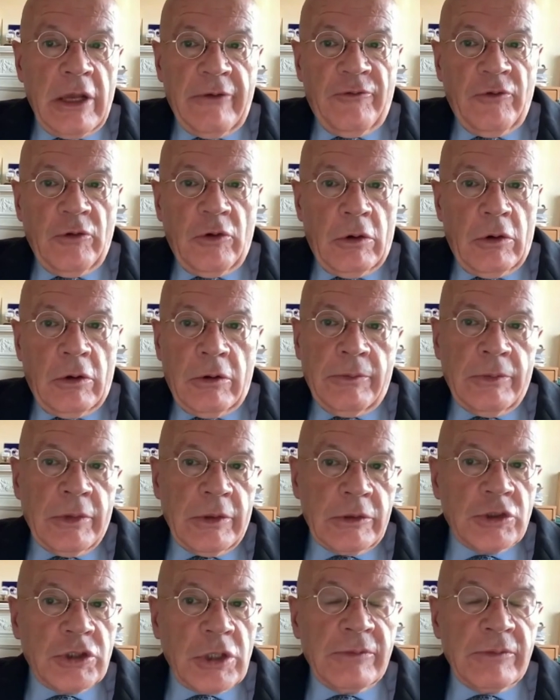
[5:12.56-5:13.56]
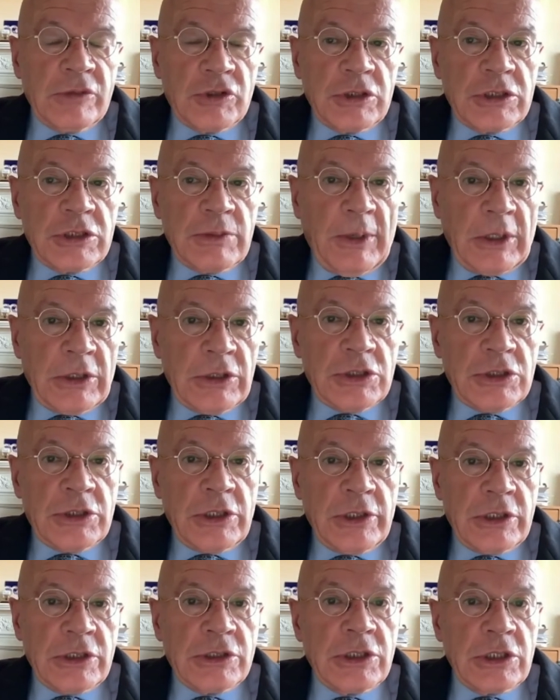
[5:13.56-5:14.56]
therefore, Trump's response
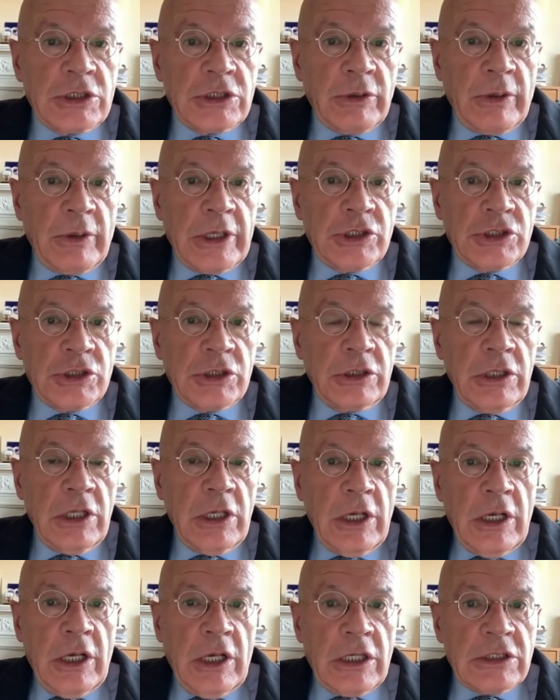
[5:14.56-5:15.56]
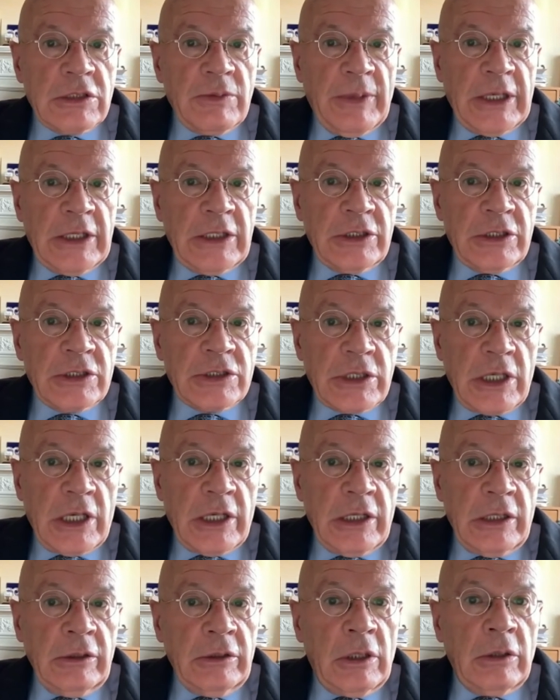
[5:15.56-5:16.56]
to this situation has been to
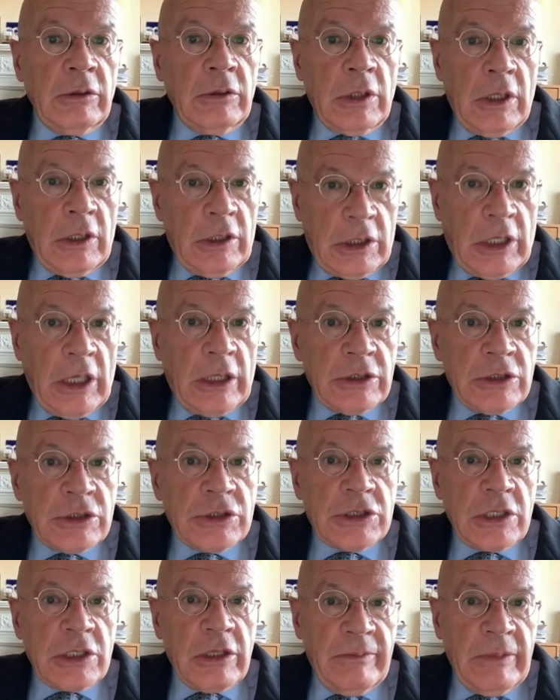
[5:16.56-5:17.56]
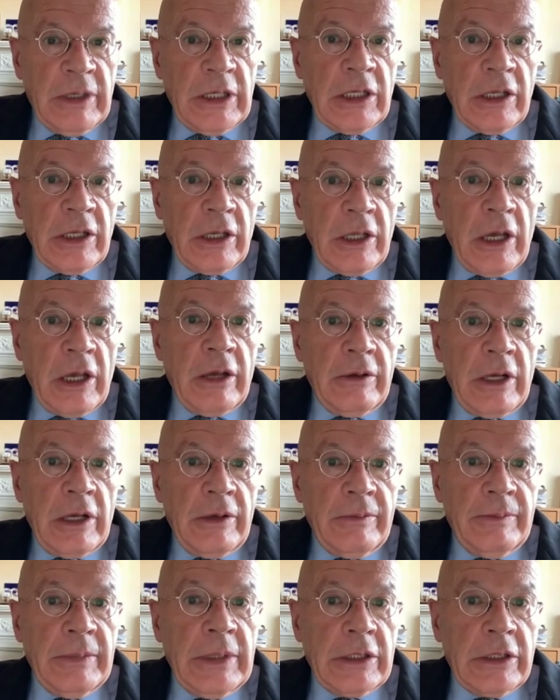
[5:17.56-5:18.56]
say, you know, guns are the, me- uh,
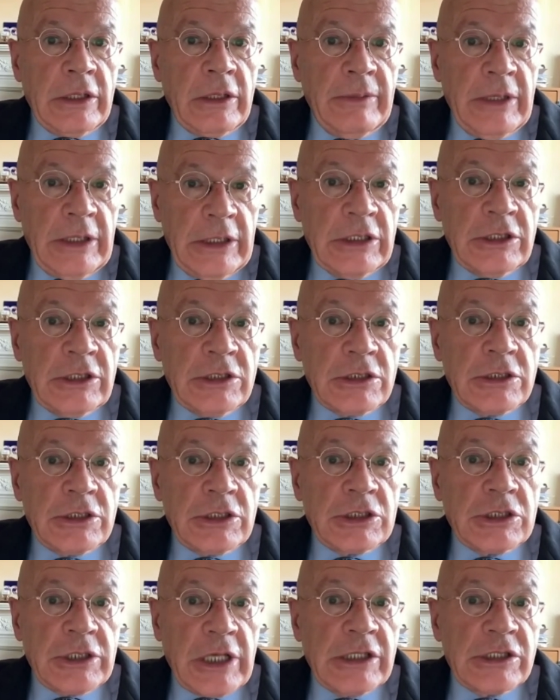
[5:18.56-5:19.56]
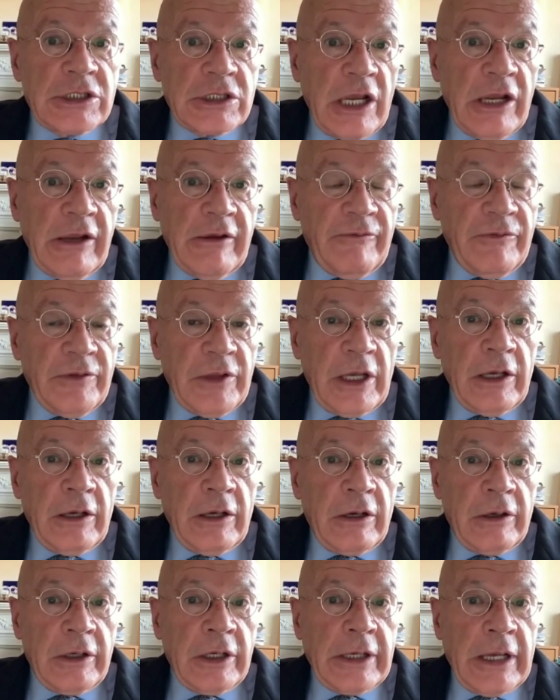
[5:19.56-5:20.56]
uh, the means to stay safe. They
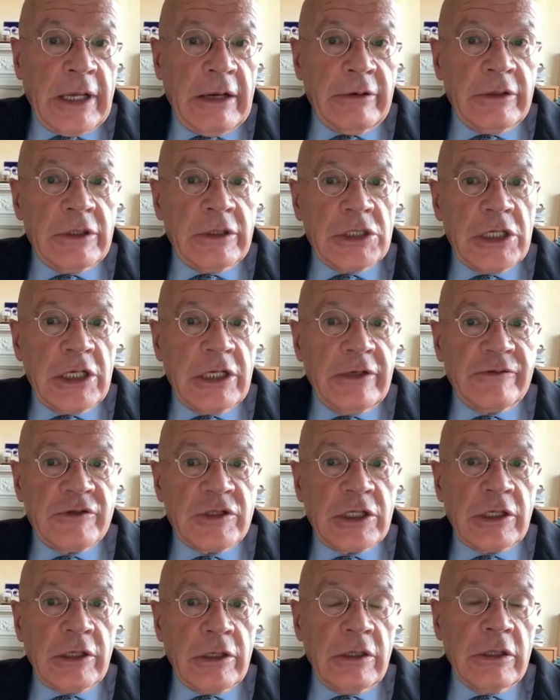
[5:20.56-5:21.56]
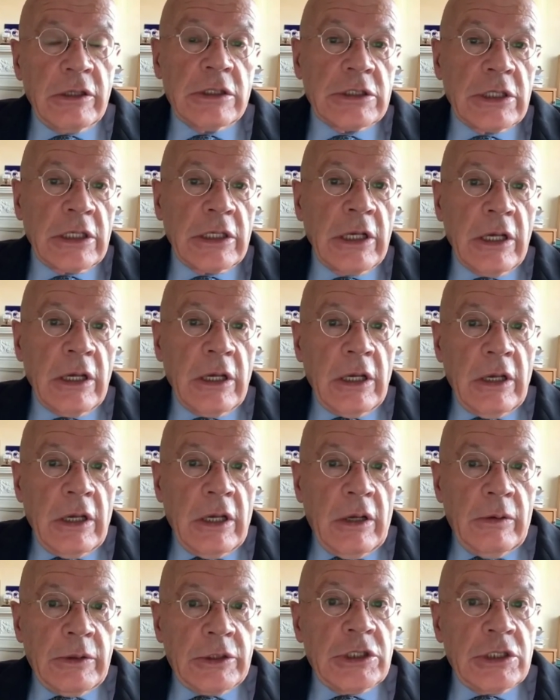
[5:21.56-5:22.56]
are a guarantee of security,
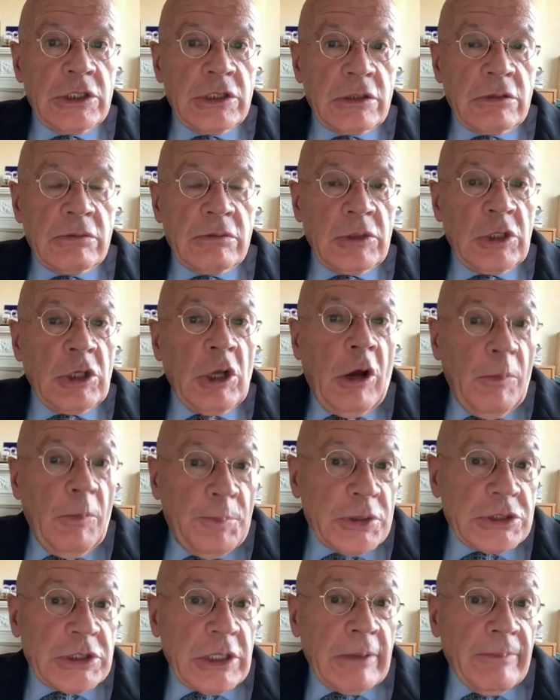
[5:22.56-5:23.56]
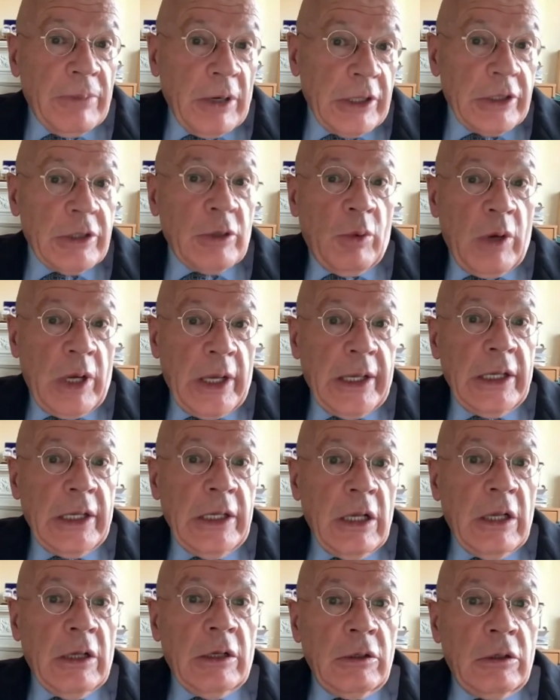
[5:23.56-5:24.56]
which is the opposite, by the
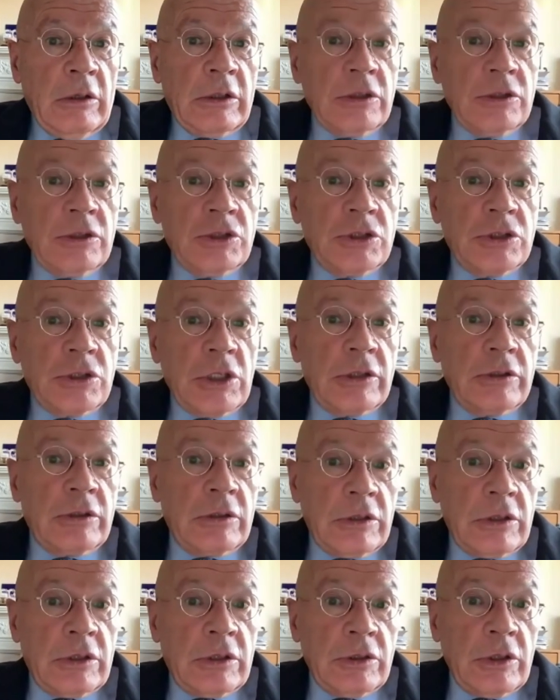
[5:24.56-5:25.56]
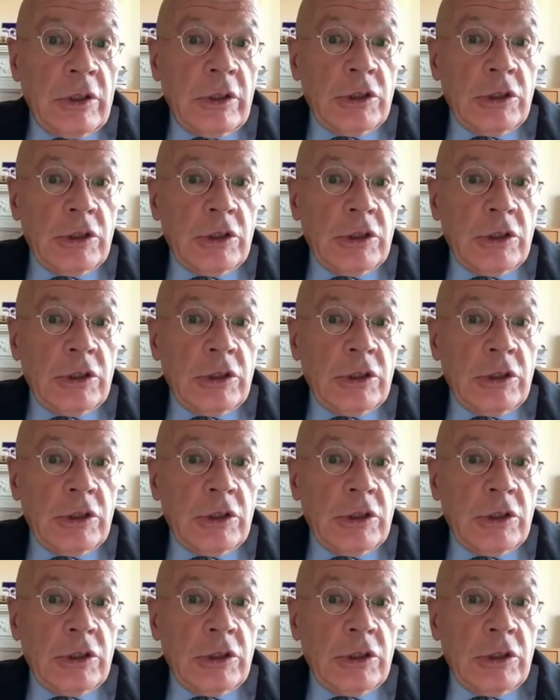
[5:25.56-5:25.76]
way, not uh,